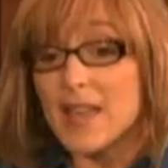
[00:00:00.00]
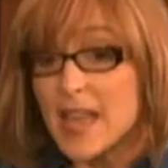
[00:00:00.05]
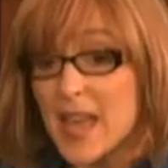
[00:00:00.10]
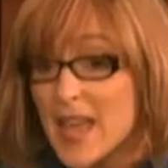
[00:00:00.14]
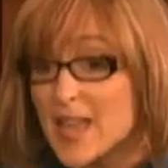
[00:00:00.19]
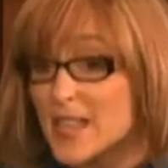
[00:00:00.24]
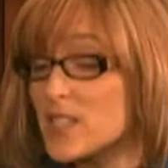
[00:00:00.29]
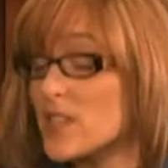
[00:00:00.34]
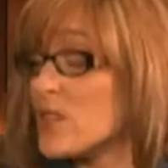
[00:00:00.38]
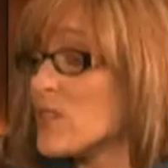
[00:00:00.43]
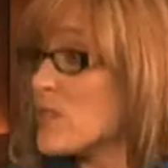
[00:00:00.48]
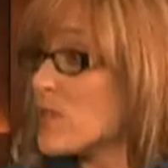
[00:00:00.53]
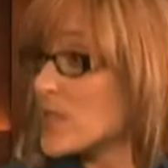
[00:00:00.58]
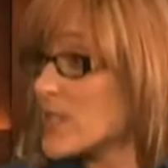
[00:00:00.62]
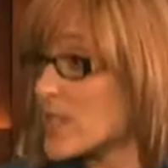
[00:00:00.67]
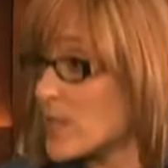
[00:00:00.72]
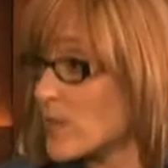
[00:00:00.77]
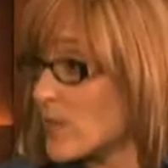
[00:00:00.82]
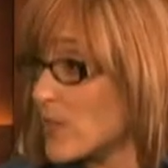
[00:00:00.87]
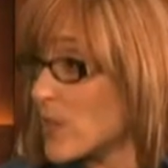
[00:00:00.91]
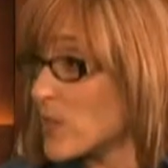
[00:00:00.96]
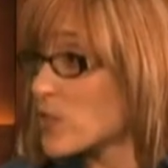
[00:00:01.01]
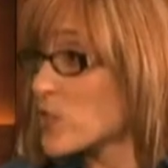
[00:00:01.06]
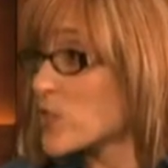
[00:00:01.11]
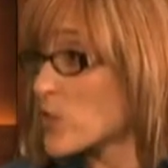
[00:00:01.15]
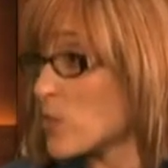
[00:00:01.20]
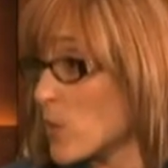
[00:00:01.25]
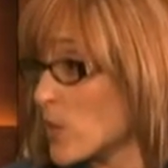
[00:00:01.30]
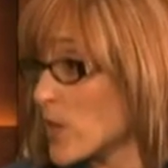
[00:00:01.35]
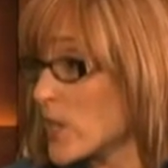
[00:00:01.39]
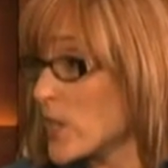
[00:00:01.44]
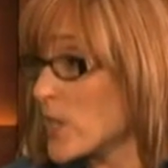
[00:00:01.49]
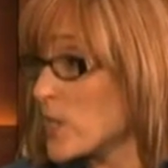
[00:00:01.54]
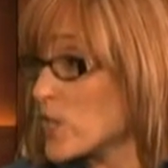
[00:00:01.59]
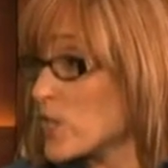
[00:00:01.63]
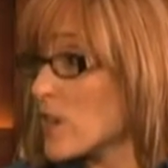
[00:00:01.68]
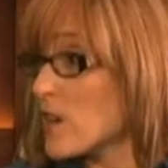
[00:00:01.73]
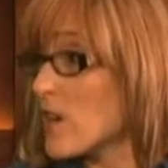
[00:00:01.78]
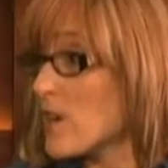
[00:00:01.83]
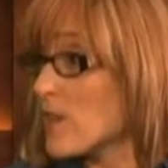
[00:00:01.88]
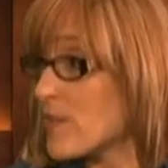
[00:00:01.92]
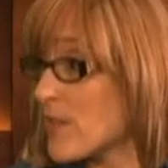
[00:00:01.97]
is in severe
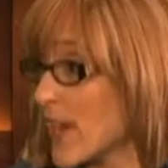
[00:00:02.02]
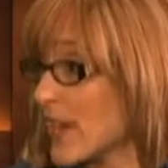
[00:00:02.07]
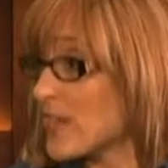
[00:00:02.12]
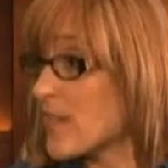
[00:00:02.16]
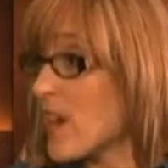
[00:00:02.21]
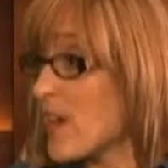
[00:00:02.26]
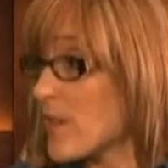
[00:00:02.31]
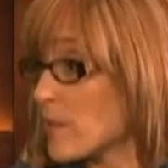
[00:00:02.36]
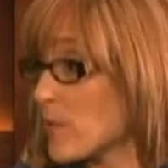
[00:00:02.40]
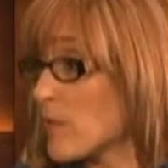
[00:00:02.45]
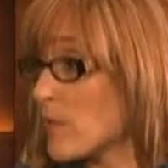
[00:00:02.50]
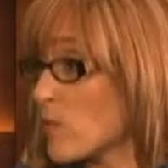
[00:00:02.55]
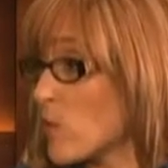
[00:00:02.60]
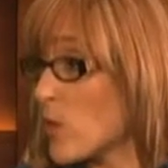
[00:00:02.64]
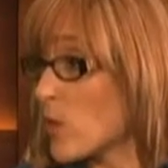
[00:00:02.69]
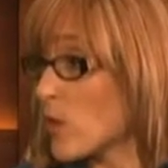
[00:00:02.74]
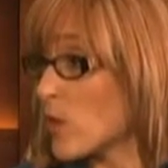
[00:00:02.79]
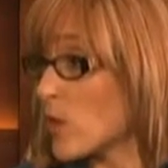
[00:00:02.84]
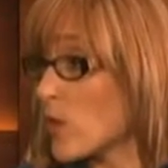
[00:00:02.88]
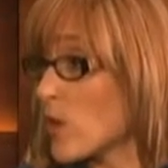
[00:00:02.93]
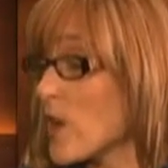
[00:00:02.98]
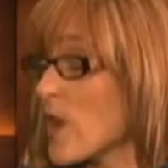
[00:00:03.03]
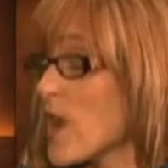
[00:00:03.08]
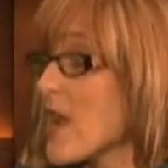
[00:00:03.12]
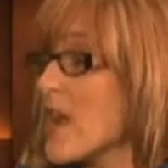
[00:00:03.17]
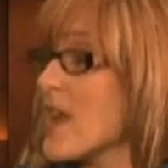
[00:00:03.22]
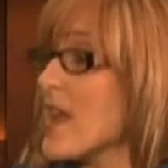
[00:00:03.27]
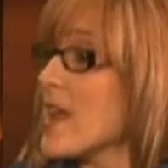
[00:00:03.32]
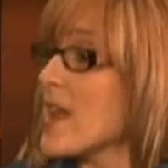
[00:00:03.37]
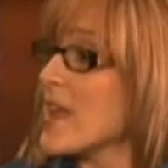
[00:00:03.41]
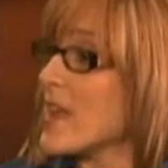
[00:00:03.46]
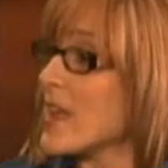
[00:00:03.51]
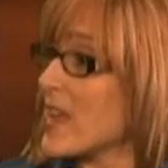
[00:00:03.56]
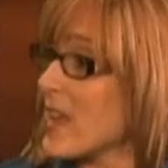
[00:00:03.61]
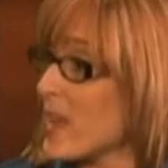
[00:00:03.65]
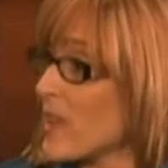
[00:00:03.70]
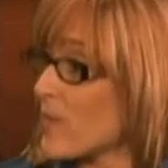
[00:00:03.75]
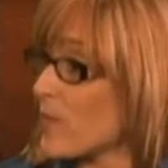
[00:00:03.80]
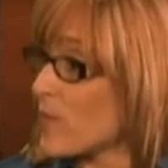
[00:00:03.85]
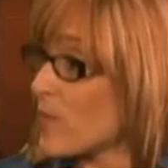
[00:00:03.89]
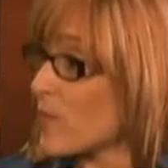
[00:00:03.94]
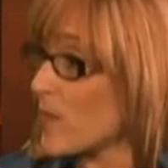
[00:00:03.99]
shortage of that type of worker.
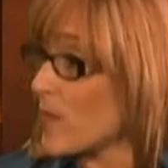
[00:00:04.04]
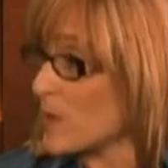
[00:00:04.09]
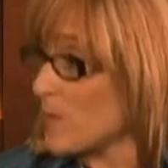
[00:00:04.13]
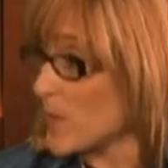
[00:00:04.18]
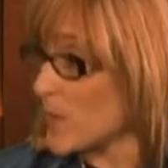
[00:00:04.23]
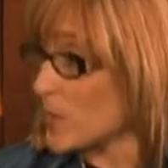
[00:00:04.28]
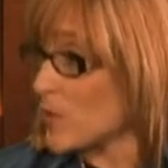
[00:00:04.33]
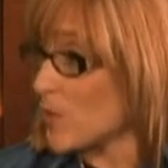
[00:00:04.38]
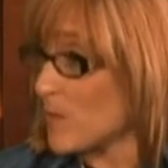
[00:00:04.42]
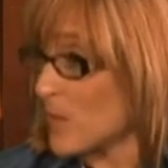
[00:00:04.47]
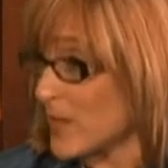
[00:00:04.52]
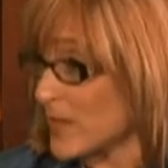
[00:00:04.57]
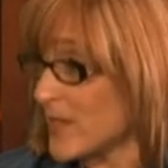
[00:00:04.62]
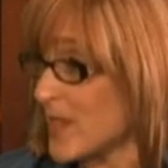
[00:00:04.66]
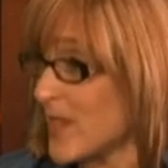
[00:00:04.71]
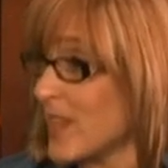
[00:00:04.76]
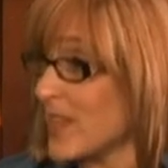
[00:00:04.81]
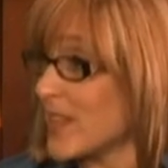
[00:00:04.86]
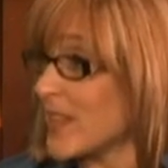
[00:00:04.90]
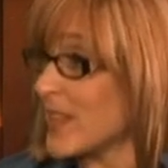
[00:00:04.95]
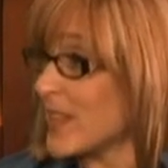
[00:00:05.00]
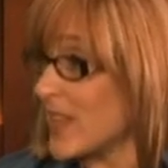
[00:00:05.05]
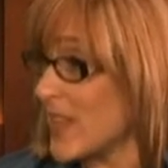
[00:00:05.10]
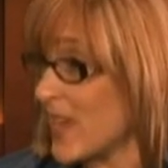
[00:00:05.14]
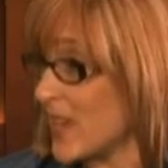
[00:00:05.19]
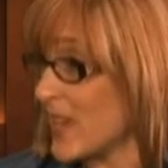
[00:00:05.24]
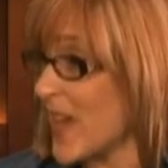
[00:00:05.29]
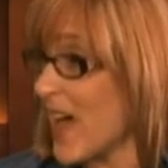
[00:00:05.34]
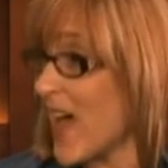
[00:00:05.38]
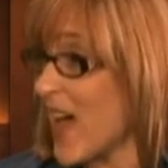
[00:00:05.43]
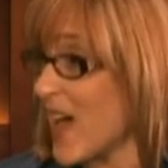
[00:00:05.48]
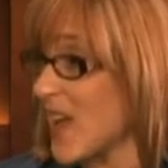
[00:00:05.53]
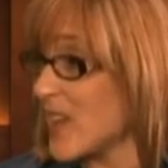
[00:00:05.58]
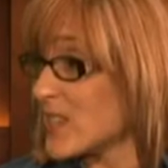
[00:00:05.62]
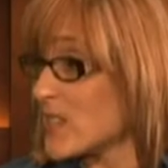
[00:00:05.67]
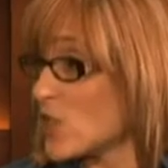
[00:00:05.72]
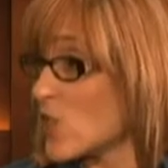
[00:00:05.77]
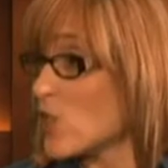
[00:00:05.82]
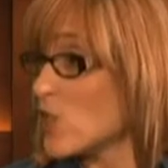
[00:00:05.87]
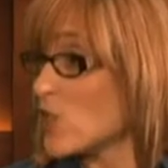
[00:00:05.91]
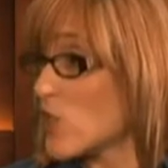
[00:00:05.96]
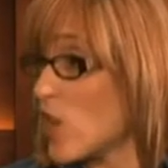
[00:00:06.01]
If Mr. Patel then
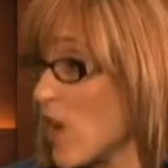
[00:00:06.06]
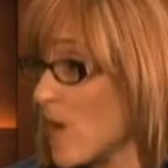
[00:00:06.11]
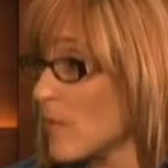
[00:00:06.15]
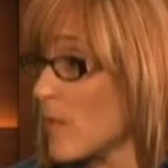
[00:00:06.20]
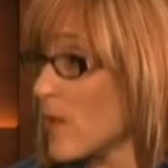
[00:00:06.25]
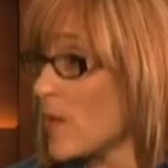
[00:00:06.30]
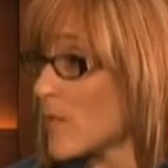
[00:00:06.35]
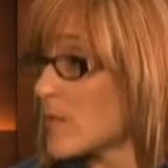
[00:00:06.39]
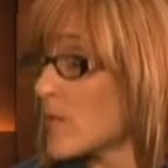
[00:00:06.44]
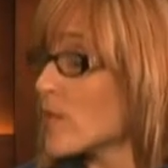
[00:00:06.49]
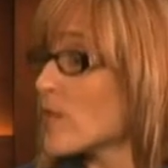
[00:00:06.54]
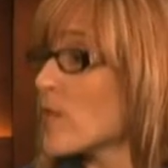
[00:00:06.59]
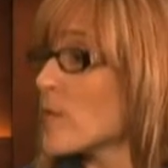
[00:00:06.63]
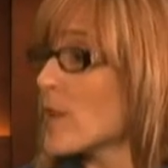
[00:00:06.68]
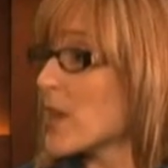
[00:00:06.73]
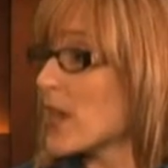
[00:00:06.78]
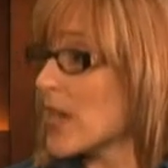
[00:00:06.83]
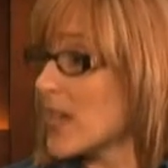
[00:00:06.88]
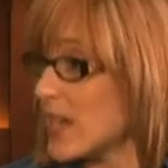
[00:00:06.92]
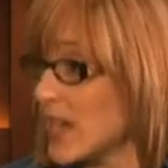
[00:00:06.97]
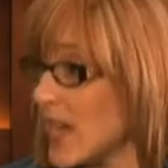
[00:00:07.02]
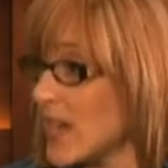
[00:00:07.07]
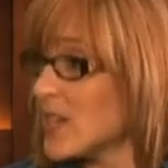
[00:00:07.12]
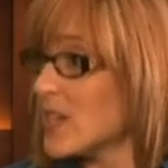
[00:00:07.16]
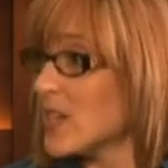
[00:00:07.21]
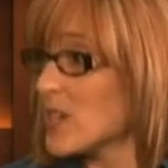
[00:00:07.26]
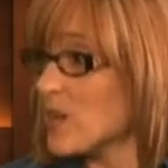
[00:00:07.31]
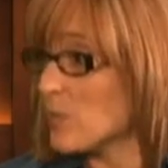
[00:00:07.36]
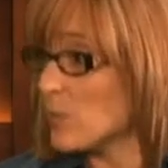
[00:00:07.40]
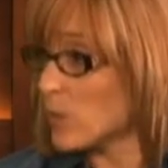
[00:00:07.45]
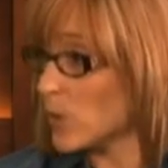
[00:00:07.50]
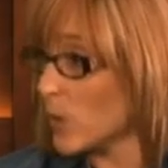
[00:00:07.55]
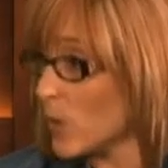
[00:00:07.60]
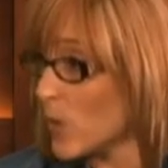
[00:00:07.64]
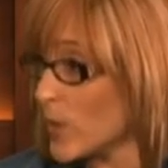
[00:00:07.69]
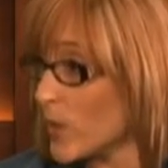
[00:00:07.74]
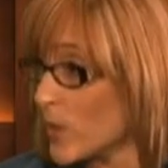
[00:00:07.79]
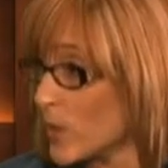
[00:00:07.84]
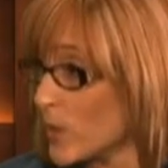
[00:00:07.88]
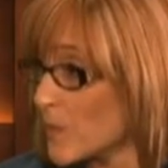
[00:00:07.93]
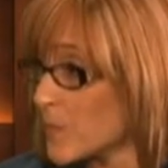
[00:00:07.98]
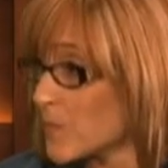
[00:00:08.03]
has a job offer from a Canadian
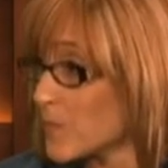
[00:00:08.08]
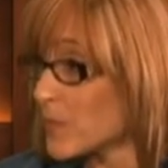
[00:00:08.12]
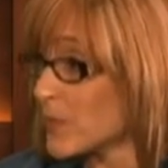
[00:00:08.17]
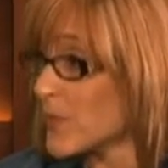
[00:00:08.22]
employer,